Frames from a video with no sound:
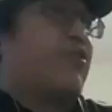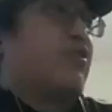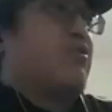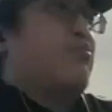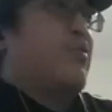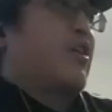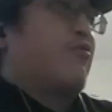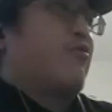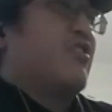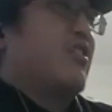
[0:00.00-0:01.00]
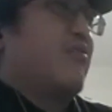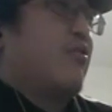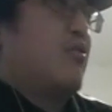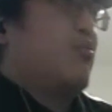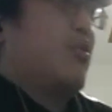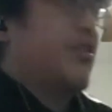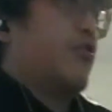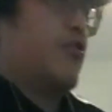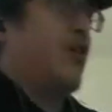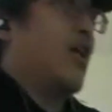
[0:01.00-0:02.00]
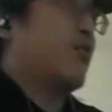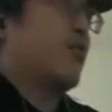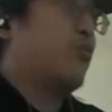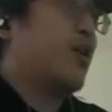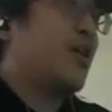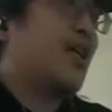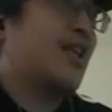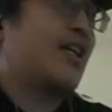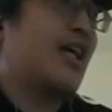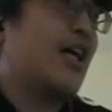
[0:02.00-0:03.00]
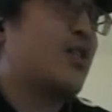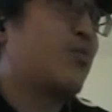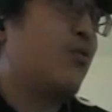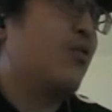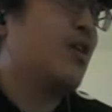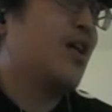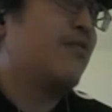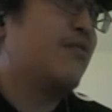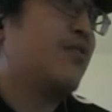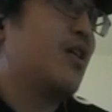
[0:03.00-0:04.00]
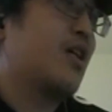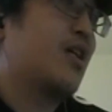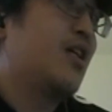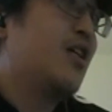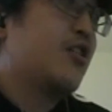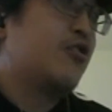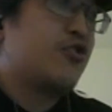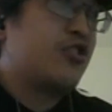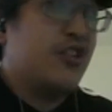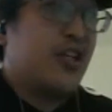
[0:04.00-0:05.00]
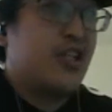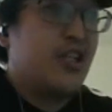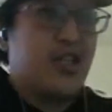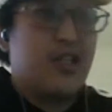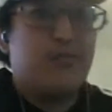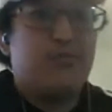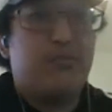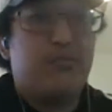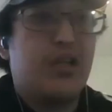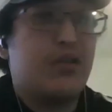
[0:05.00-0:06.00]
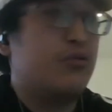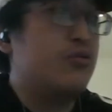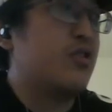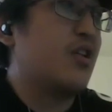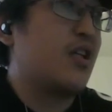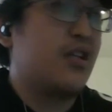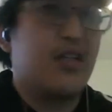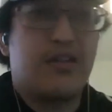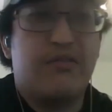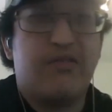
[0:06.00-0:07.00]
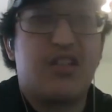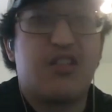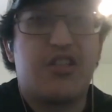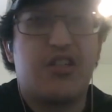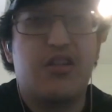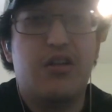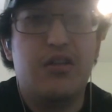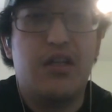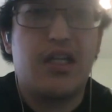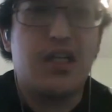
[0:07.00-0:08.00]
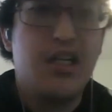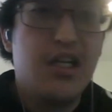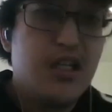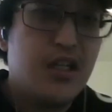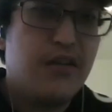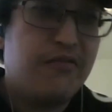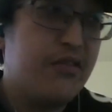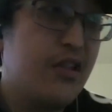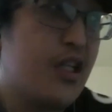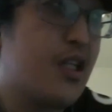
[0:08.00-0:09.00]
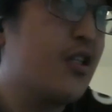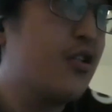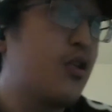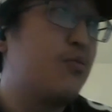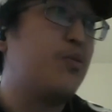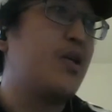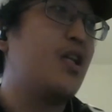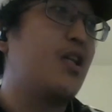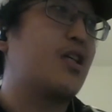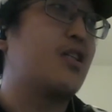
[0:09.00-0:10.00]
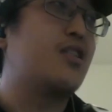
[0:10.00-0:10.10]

you're a bigger receiver, but you're like weak at the catch point, I feel like you're just like who is it like Laviska Shenault. Like if like you could be like a